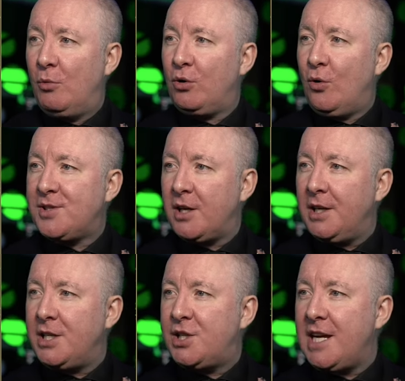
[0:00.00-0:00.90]
We're also going
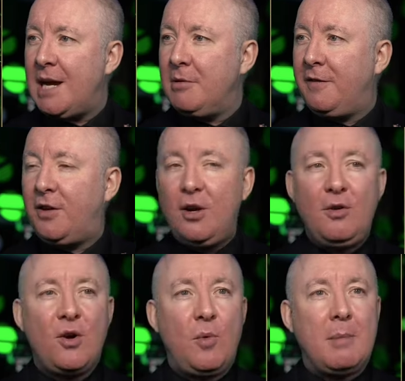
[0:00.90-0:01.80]
to share with you
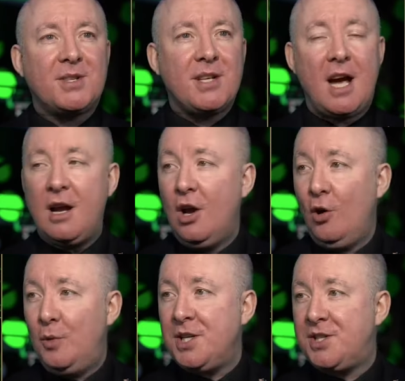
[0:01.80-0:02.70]
the website,
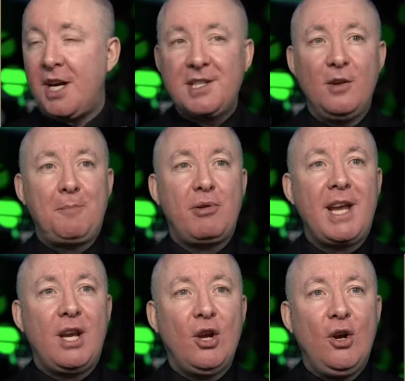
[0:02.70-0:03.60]
which does look
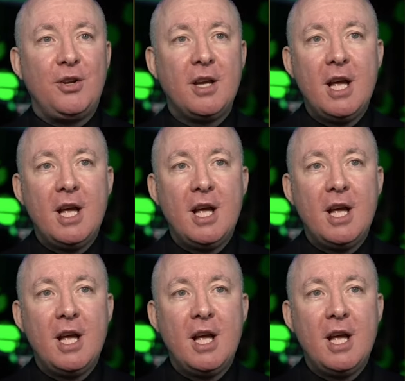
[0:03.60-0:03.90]
pretty good.